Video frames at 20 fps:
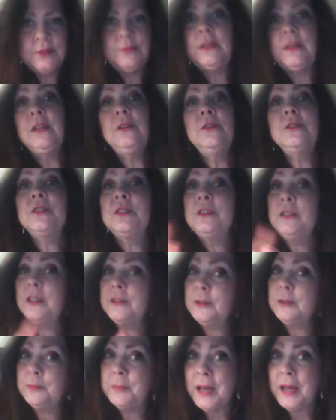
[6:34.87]
Now, here's
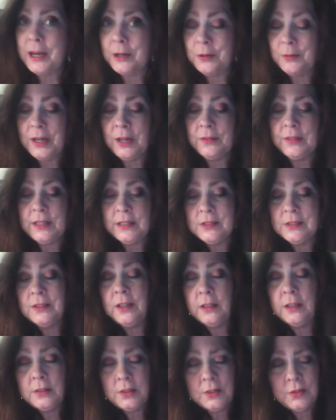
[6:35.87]
another background that's
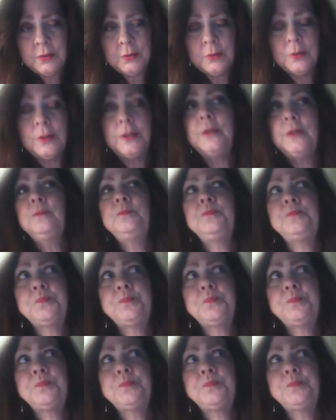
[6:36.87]
not in the story.